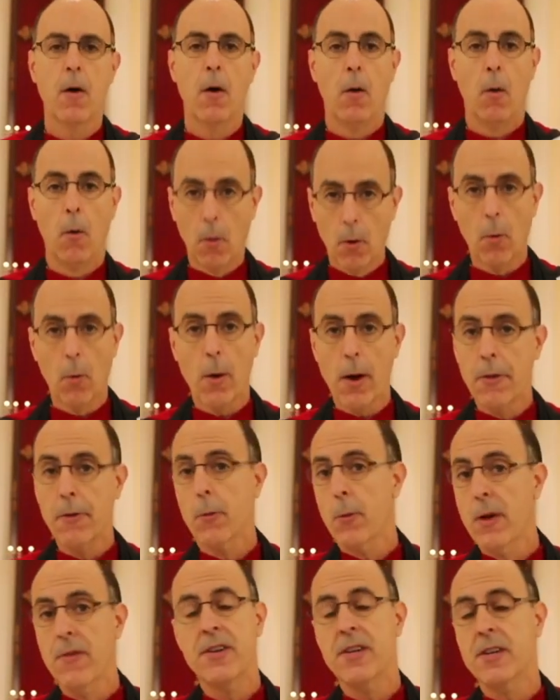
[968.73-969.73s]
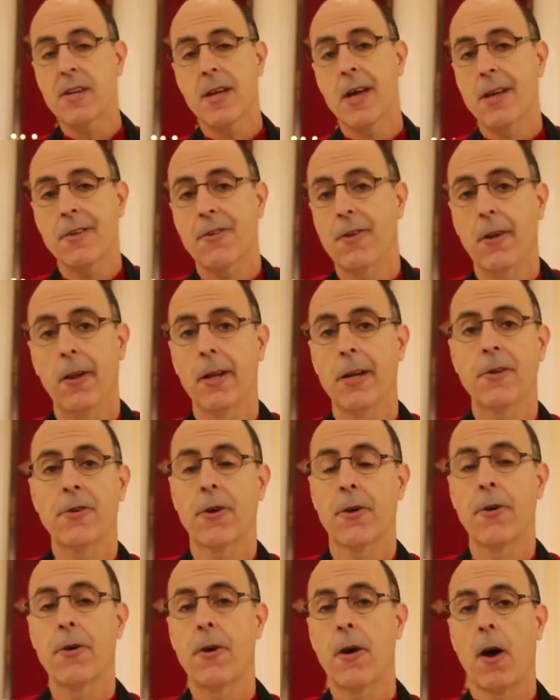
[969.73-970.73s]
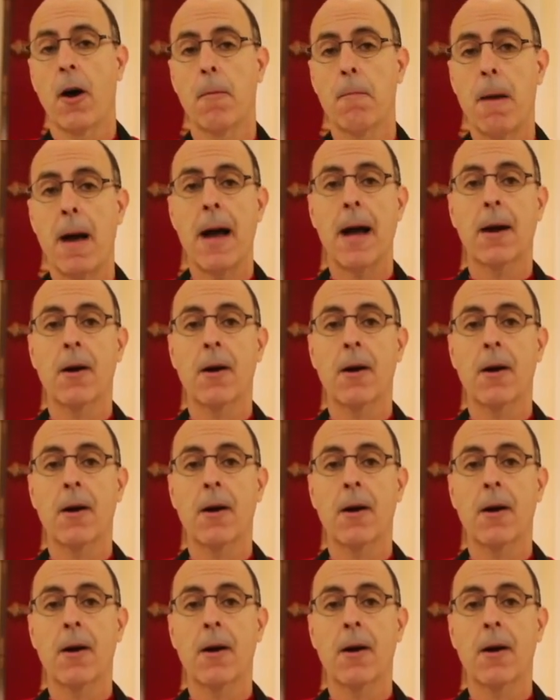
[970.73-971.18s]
or whether we've intentionally turned our back